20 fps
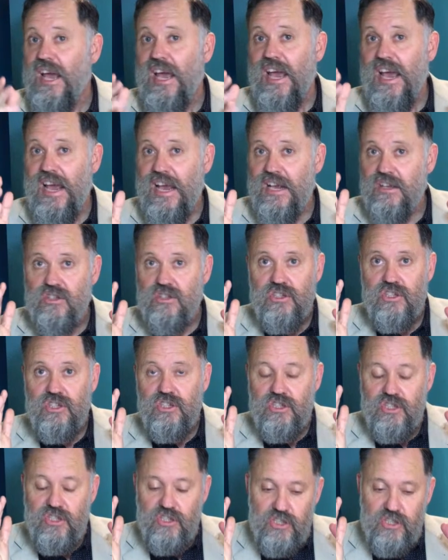It's
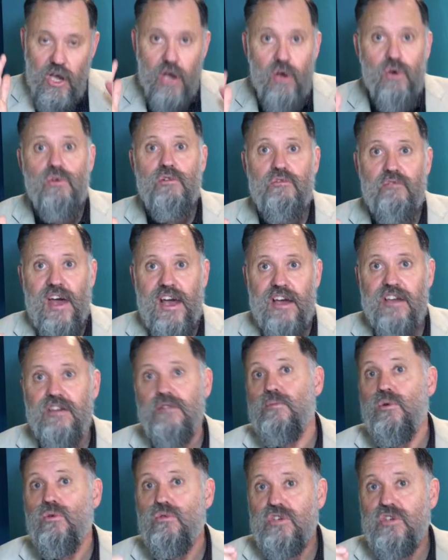so
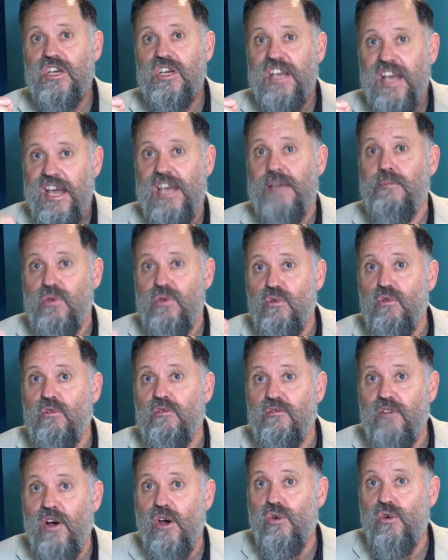valuable to keep your
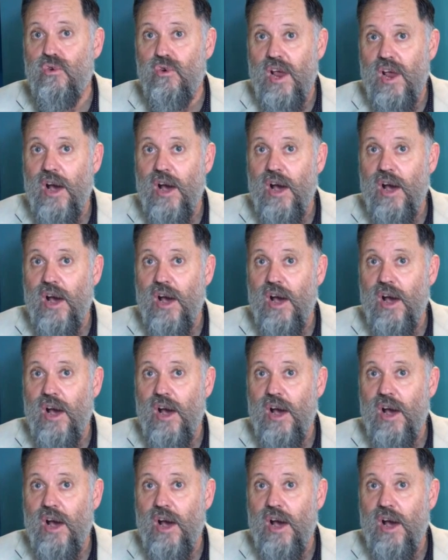phone